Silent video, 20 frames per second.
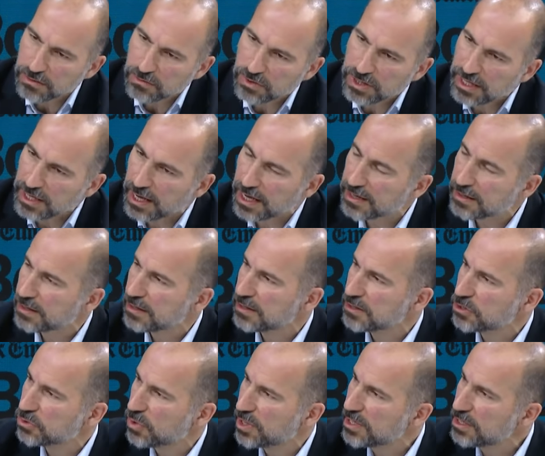We had
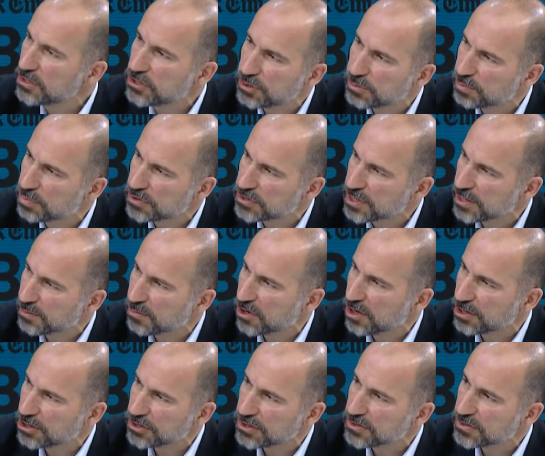22%
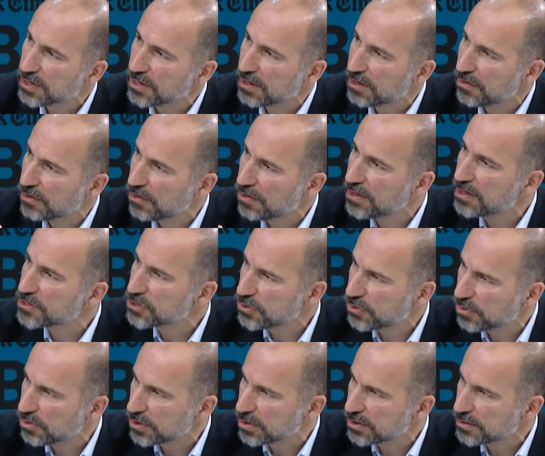margins this
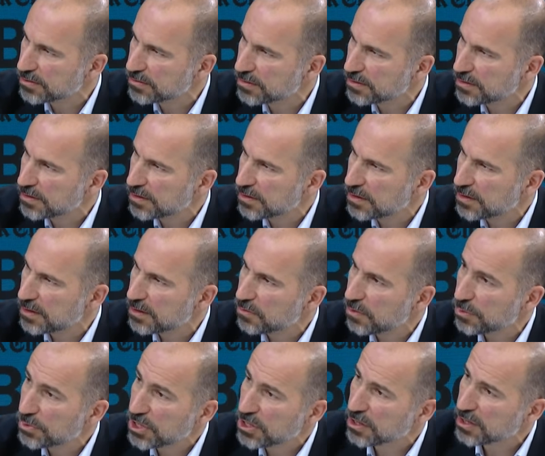quarter.
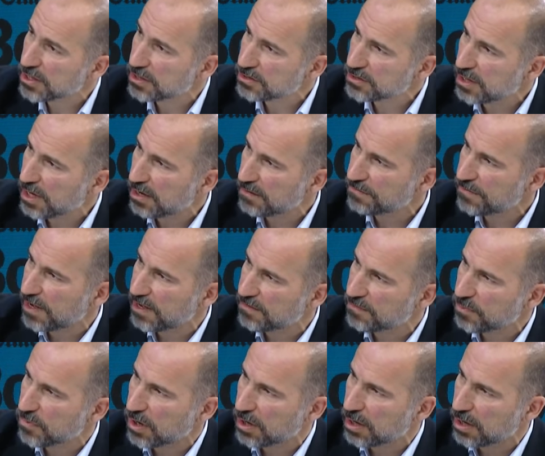When we look at our top five
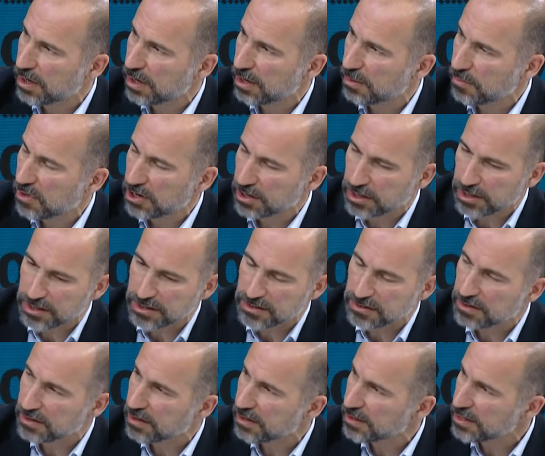markets,
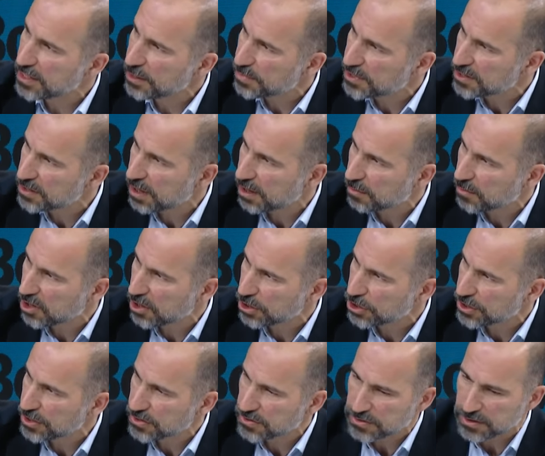the EBITDA
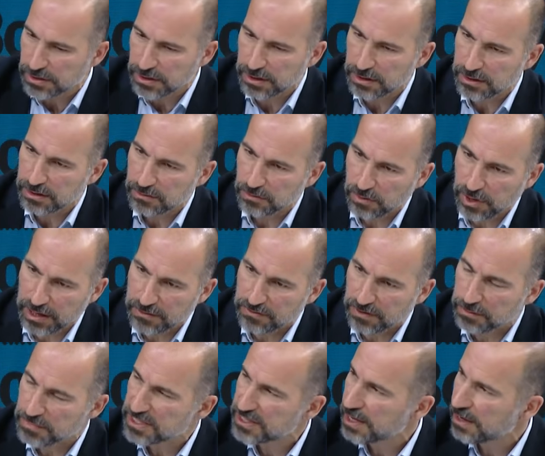margins went
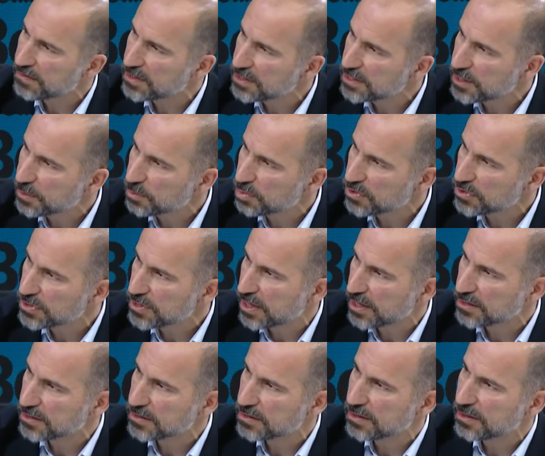from
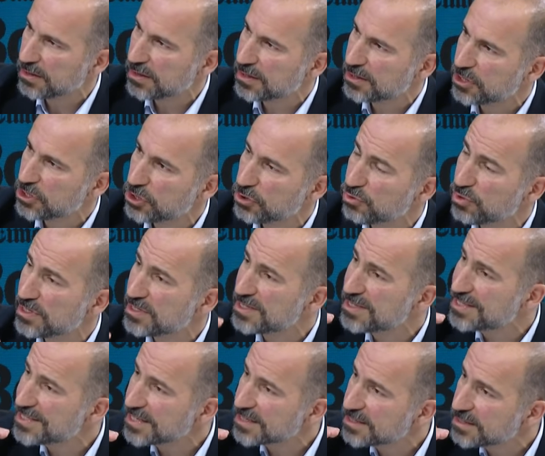17% to
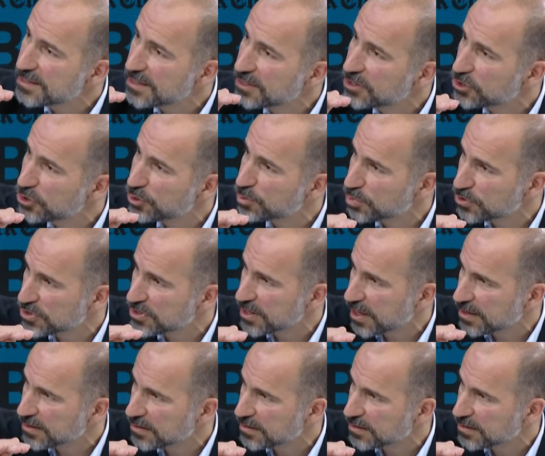62%.